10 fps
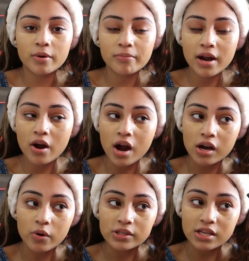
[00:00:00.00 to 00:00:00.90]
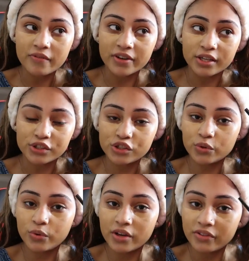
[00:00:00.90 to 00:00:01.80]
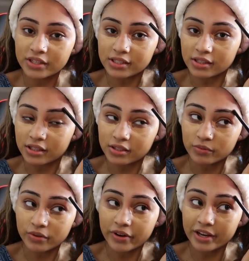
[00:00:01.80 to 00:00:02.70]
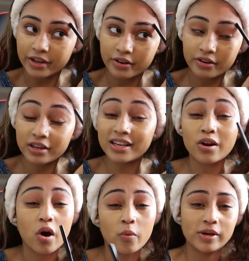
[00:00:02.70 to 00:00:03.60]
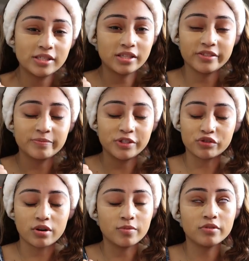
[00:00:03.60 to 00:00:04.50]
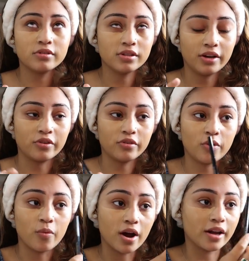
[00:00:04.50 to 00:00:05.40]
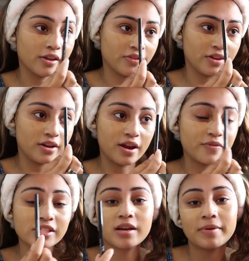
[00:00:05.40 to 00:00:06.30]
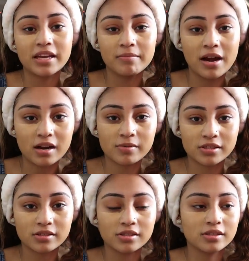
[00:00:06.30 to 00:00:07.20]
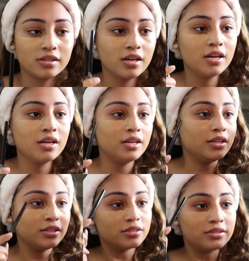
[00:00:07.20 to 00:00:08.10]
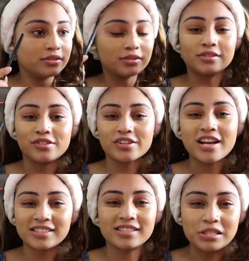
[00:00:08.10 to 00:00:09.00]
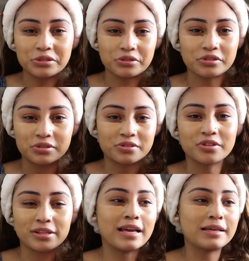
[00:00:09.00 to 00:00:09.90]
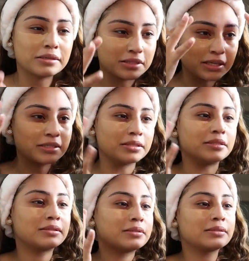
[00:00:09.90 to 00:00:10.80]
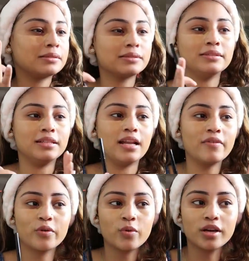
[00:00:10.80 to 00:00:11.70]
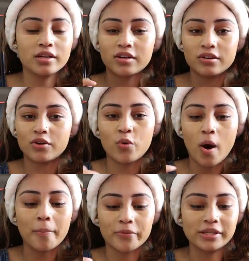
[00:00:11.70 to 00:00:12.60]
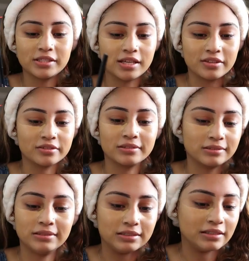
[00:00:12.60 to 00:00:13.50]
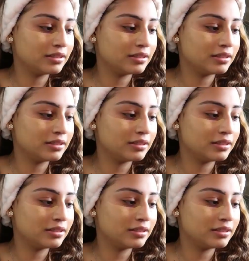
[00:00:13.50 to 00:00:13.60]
one brow I always have an issue with is this one right here. It always gives me trouble. I don't know why. And then every time I get my eyebrows done, they're not sisters. They're like cousins. They never wanna cooperate together. Ugh.